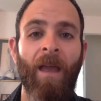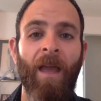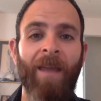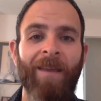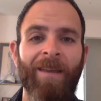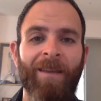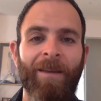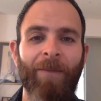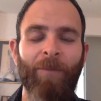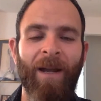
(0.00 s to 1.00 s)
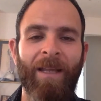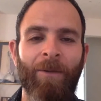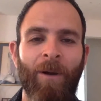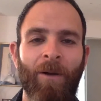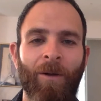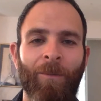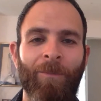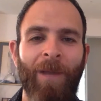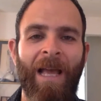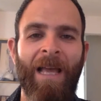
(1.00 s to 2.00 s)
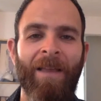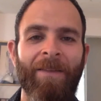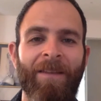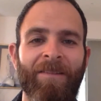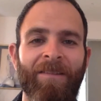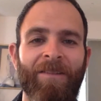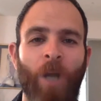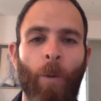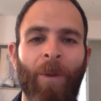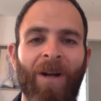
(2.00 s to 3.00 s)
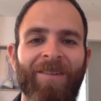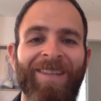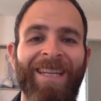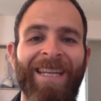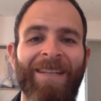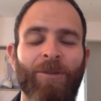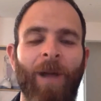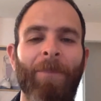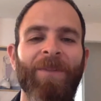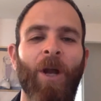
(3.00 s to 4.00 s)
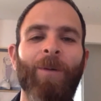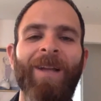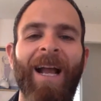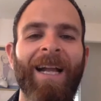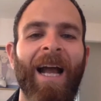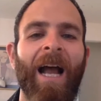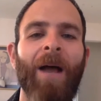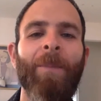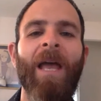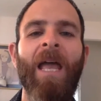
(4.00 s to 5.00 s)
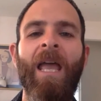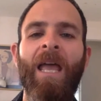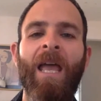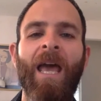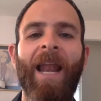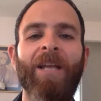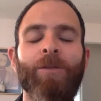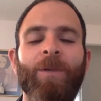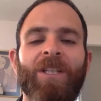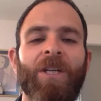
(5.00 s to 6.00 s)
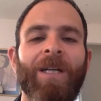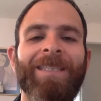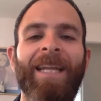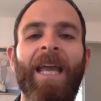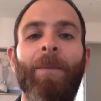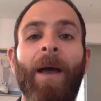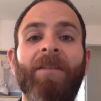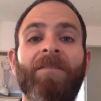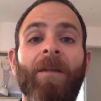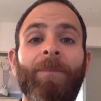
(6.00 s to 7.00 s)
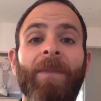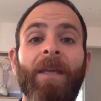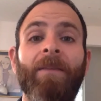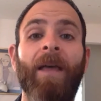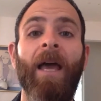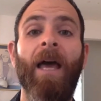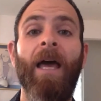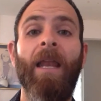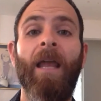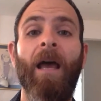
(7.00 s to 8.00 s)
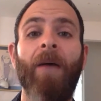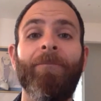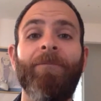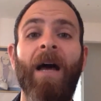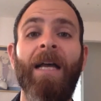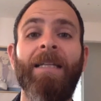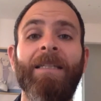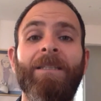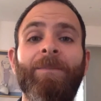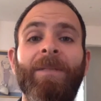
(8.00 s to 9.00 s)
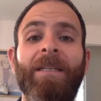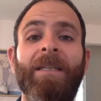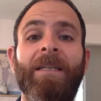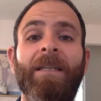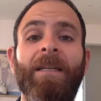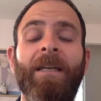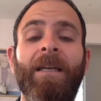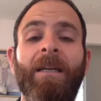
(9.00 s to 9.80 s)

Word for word: Hey, everybody, welcome. This is Joe Bernstein, dropthearmor.com, and I actually want to talk today about something that I'm finding to be